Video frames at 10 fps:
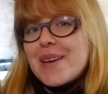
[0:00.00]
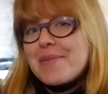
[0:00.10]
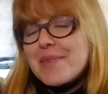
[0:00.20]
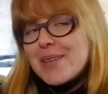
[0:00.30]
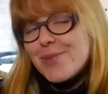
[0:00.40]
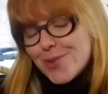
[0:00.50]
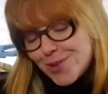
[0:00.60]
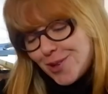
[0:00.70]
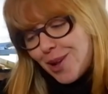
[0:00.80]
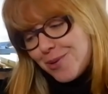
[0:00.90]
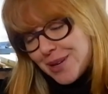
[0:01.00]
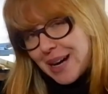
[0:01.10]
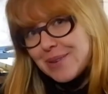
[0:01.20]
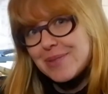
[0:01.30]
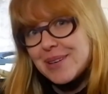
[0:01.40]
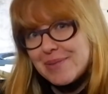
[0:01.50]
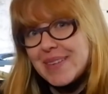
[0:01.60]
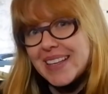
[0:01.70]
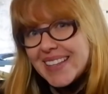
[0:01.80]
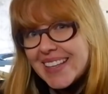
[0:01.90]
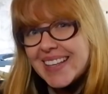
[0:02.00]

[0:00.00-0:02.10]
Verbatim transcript: made me slow down a bit.